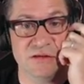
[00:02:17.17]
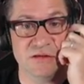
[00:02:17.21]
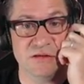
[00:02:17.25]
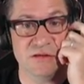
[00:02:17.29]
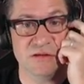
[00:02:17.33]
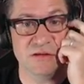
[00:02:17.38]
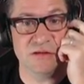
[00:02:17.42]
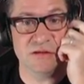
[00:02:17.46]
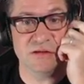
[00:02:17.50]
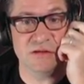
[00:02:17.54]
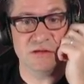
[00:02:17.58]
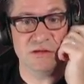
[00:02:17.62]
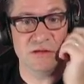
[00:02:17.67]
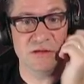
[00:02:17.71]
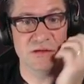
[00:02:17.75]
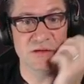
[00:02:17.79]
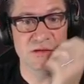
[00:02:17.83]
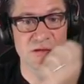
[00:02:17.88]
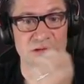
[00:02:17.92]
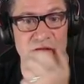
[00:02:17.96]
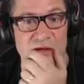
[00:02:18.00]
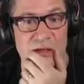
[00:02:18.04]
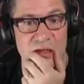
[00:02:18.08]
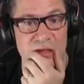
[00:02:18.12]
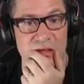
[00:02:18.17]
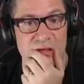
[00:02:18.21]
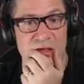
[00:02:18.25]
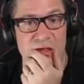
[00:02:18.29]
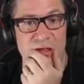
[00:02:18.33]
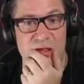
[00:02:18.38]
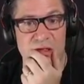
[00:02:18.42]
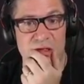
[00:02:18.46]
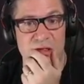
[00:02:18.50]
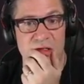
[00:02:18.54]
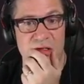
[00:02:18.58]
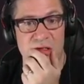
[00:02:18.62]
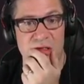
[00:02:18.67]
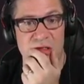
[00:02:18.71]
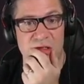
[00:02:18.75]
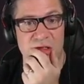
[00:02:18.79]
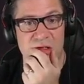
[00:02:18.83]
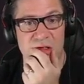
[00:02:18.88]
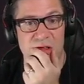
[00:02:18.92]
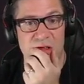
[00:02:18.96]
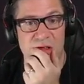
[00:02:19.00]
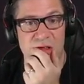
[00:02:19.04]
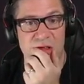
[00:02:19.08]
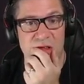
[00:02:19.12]

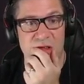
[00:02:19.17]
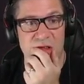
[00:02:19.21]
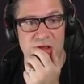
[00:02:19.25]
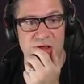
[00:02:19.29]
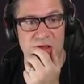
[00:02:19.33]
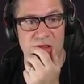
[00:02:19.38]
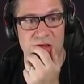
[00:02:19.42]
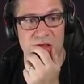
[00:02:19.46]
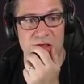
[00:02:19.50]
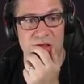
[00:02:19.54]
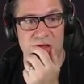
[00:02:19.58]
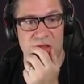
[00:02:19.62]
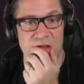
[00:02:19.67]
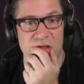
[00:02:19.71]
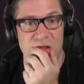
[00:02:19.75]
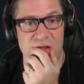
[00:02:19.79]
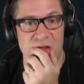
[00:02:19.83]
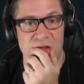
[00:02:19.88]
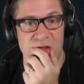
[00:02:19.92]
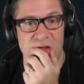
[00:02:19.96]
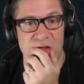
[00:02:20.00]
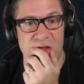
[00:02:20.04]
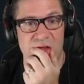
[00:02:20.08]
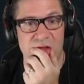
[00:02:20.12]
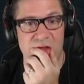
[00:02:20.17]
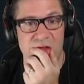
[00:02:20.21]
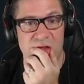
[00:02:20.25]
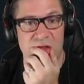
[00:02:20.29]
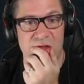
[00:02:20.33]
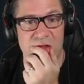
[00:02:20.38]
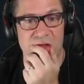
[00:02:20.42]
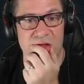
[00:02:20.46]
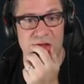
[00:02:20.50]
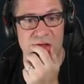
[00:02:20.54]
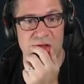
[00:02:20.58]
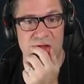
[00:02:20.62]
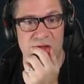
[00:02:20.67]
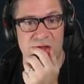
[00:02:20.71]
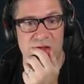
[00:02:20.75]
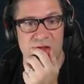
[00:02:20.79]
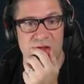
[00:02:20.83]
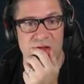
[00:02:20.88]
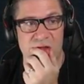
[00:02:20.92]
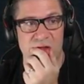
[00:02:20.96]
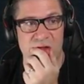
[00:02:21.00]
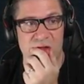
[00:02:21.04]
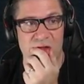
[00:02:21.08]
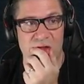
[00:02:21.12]

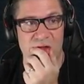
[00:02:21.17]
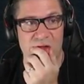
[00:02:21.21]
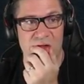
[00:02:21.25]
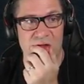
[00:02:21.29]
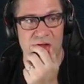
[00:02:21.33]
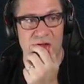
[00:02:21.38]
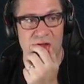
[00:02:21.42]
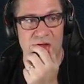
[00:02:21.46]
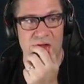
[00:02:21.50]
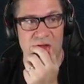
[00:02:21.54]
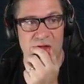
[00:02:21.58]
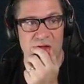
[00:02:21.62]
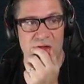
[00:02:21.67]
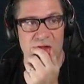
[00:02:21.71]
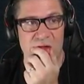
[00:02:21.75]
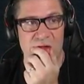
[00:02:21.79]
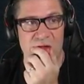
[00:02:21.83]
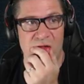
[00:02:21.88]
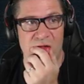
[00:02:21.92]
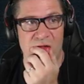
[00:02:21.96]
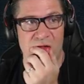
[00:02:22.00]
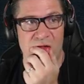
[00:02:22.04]
(no one is talking)